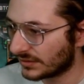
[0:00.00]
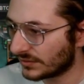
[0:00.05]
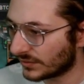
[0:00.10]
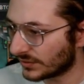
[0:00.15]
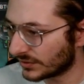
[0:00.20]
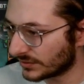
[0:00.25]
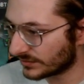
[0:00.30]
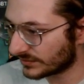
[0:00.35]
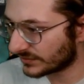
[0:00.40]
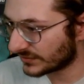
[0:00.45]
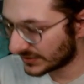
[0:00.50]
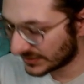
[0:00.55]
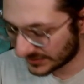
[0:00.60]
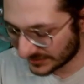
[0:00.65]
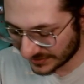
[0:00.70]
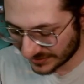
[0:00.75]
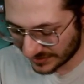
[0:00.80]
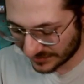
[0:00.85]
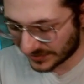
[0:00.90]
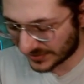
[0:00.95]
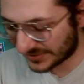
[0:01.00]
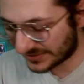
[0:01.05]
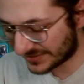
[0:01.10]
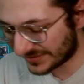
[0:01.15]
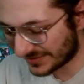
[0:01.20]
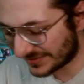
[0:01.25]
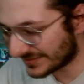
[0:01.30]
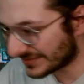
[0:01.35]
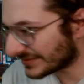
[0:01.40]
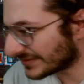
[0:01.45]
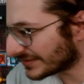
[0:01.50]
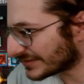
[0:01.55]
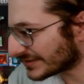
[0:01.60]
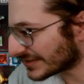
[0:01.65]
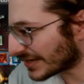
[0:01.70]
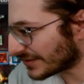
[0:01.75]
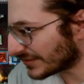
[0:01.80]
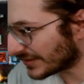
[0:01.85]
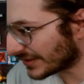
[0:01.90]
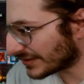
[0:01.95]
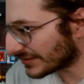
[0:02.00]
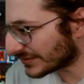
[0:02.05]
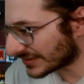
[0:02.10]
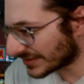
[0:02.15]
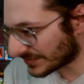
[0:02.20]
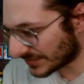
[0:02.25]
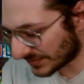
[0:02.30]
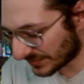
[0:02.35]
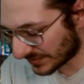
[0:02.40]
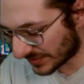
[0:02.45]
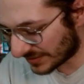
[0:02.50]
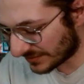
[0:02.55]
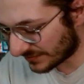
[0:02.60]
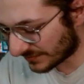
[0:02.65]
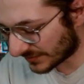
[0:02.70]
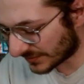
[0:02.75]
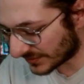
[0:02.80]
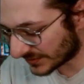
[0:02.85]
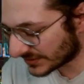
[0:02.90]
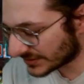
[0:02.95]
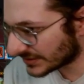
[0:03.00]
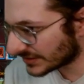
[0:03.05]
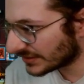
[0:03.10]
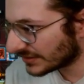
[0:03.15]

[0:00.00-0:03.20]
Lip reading: Whoop! I pasted it into the chat without typing raid first.